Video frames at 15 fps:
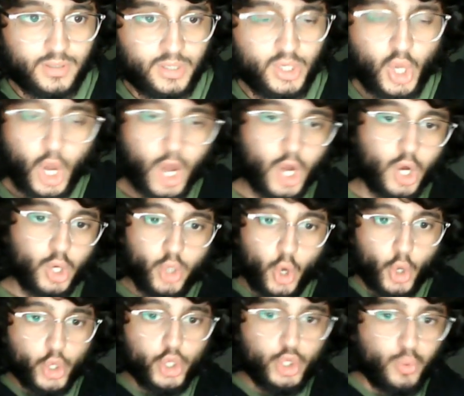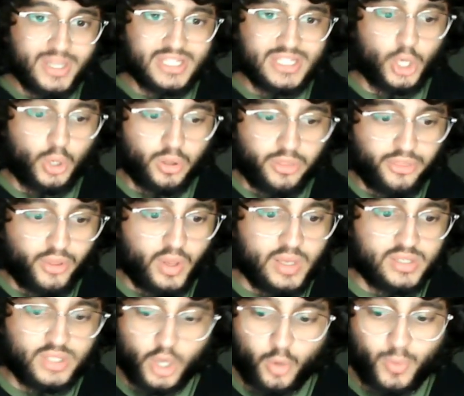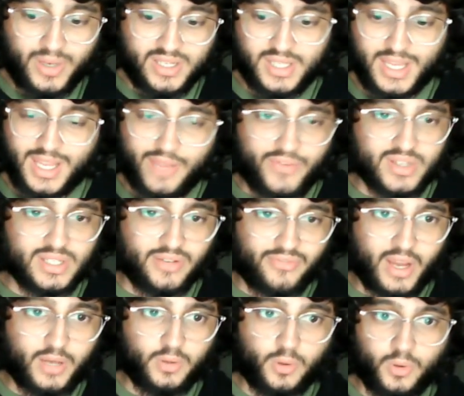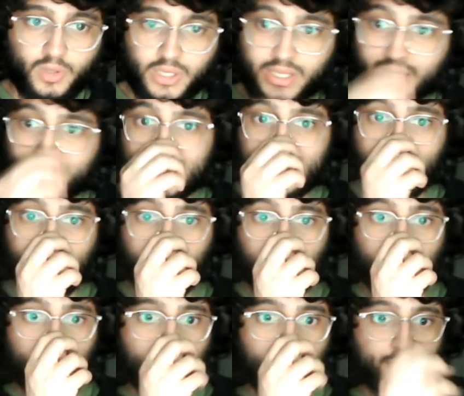Not who wins it on Thursday or Wednesday if it's a final. He even said it.